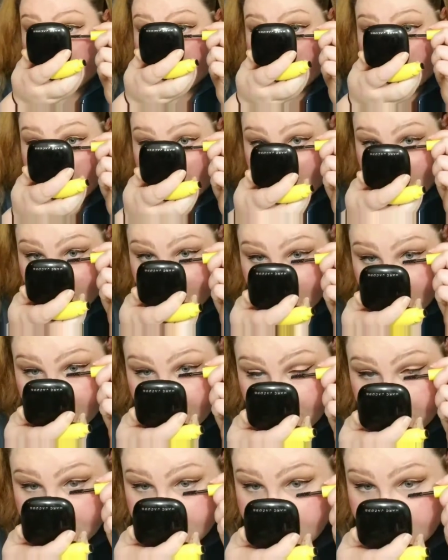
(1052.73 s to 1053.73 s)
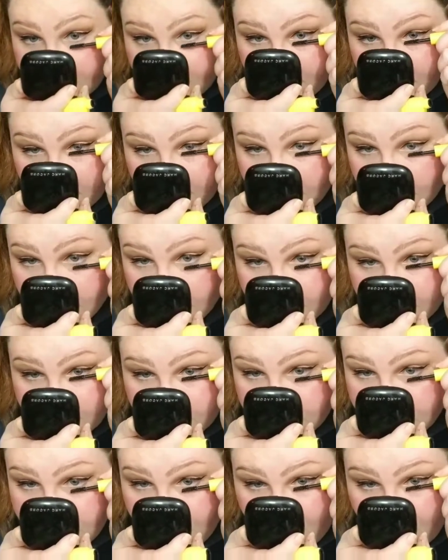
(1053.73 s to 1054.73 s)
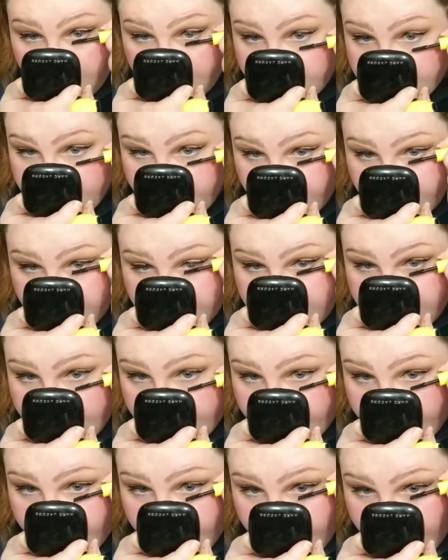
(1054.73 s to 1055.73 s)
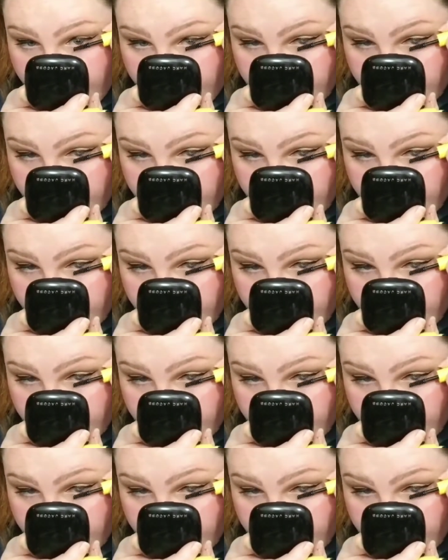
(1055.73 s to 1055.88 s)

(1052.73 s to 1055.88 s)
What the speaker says: and it is not as good as that,